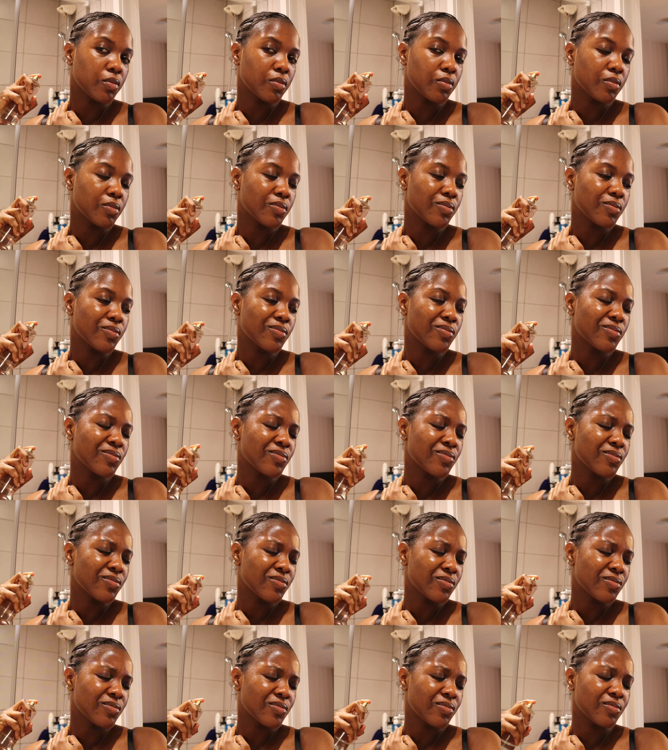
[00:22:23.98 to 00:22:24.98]

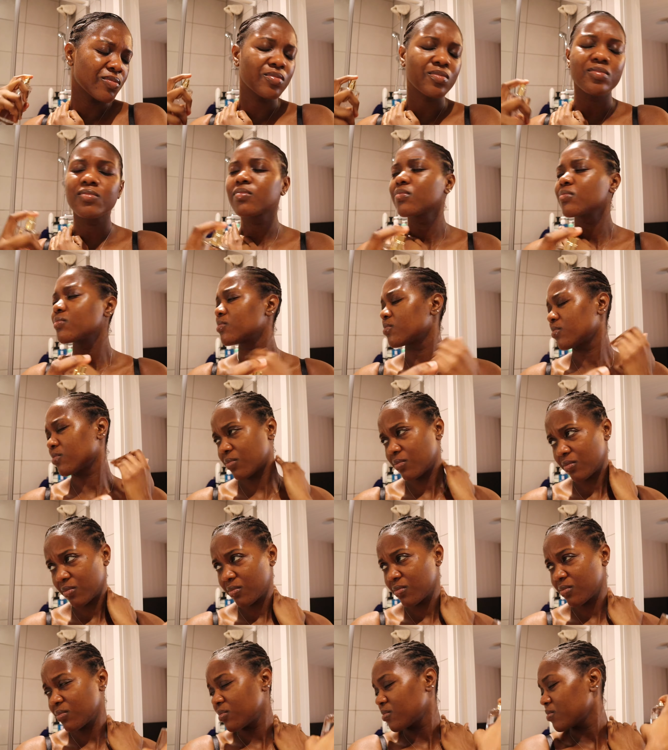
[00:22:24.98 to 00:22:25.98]

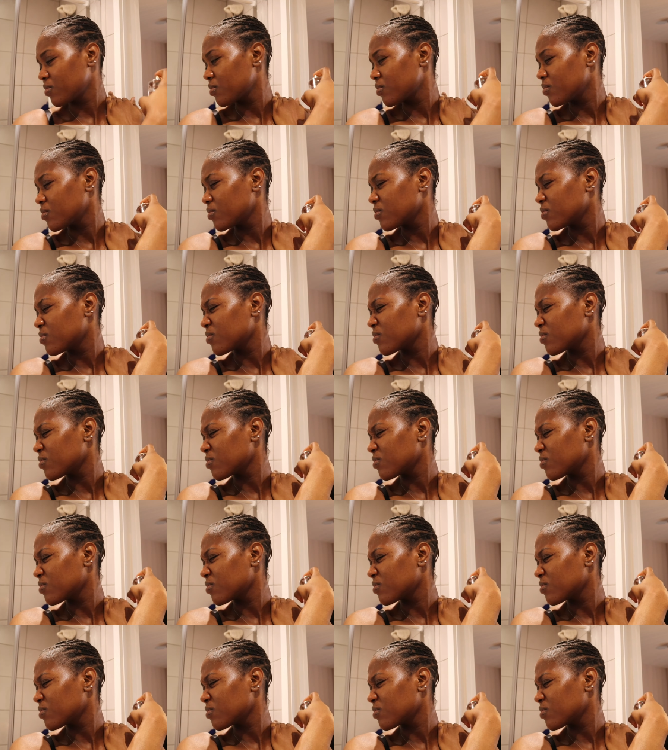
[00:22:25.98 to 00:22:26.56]
Nothing is said.